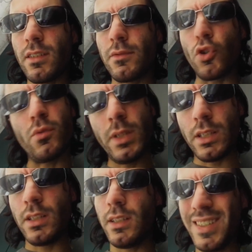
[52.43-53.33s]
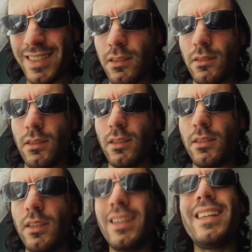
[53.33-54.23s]
for me isn't
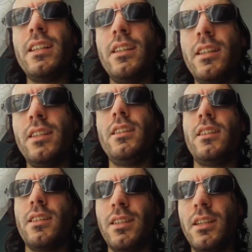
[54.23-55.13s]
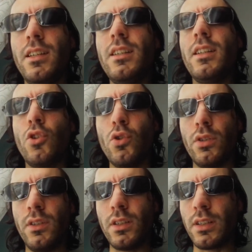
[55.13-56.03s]
that day really
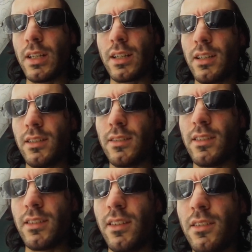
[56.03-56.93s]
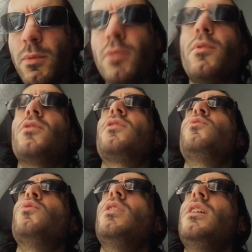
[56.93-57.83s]
cold like this period, because as
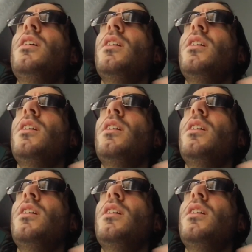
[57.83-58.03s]
you know